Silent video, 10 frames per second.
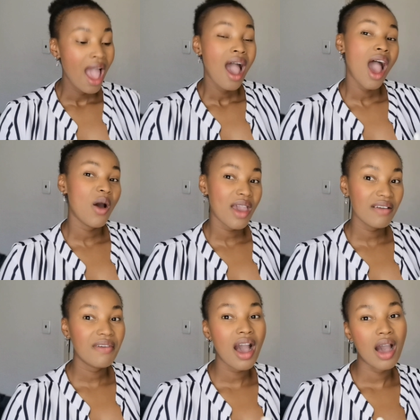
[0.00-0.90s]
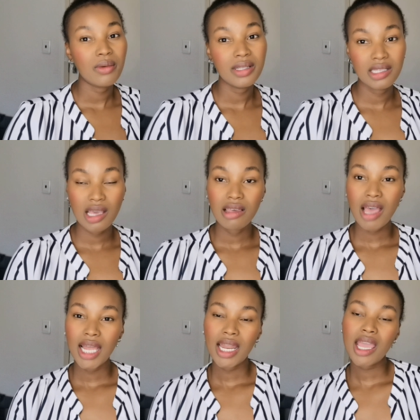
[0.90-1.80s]
However, I would say
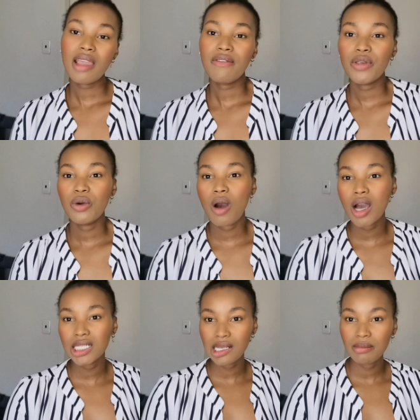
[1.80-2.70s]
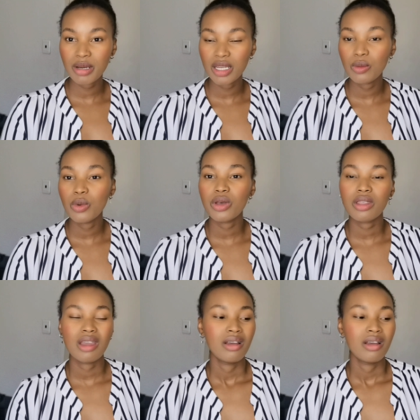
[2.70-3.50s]
that if you are somebody with